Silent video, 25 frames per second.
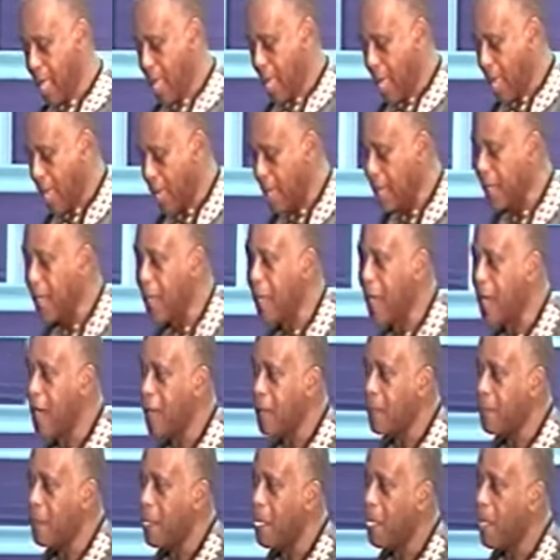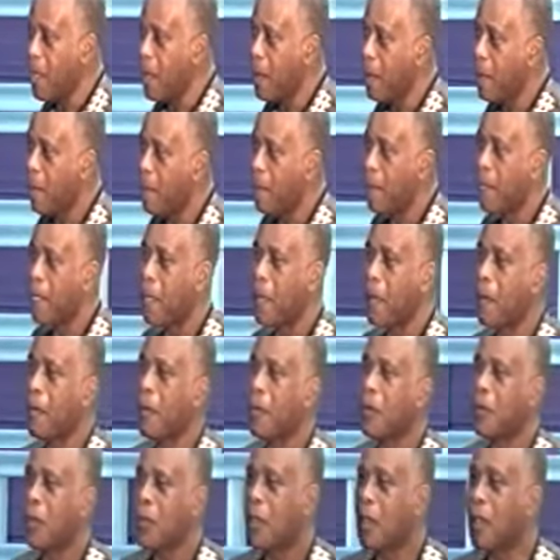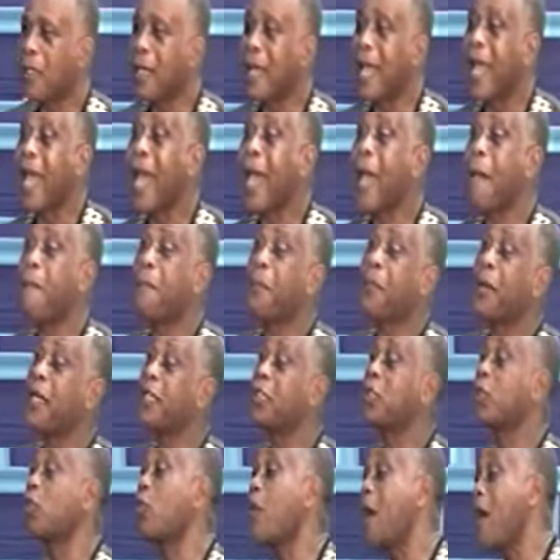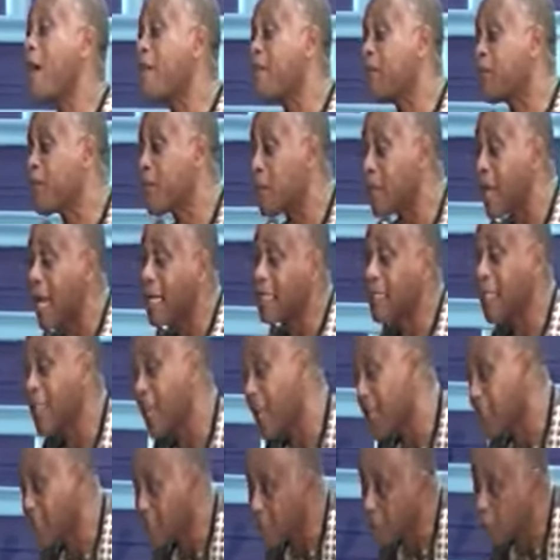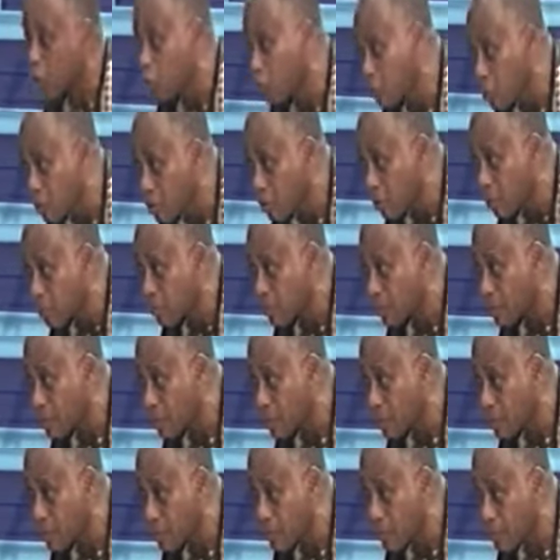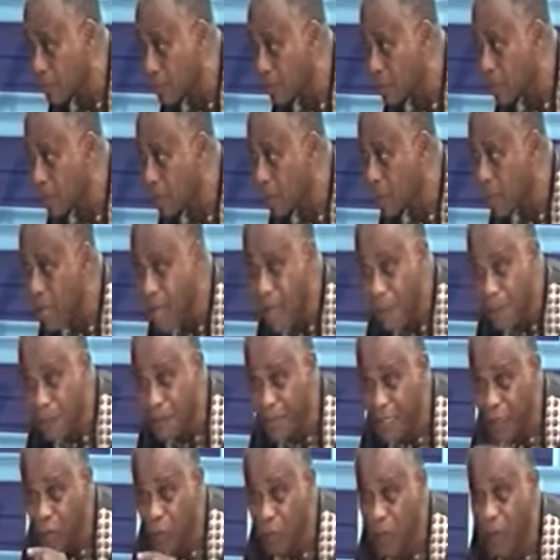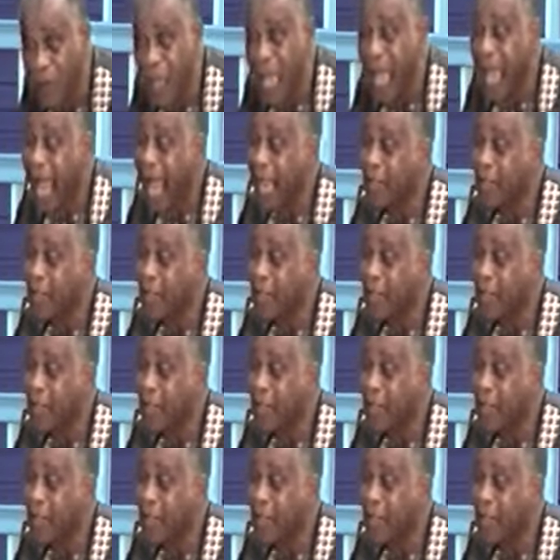And then on April 12th, 1982, April 12th, I